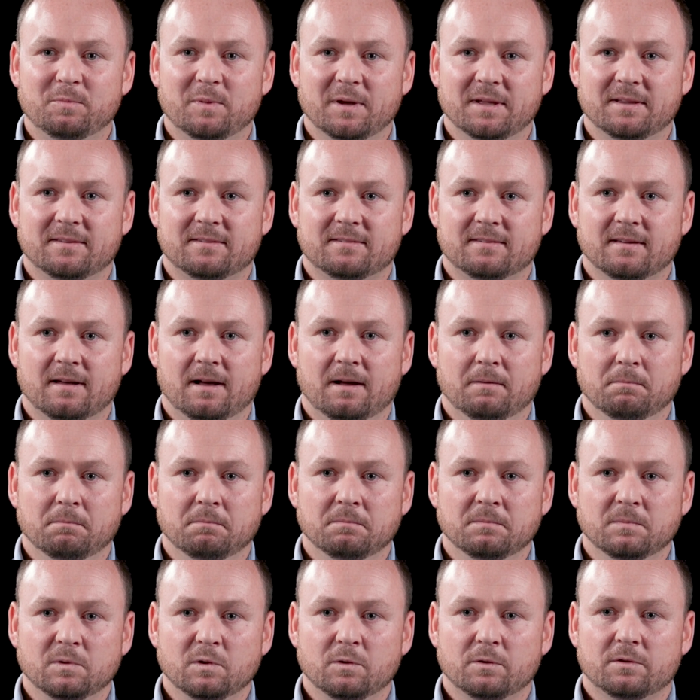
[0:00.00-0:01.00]
But
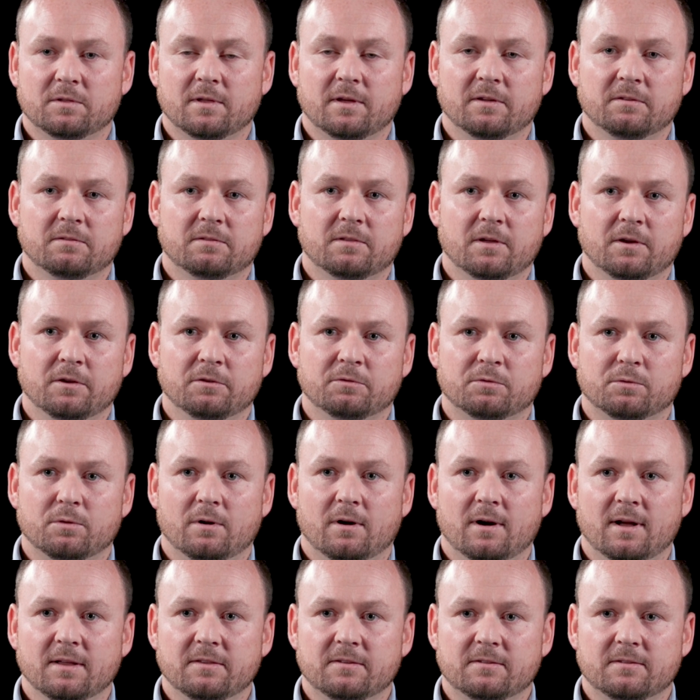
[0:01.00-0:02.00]
look, those
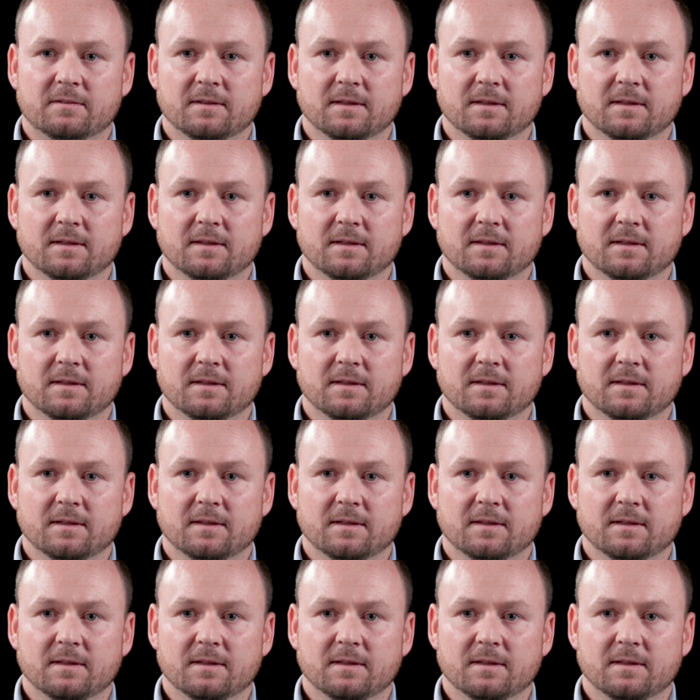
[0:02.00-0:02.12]
rights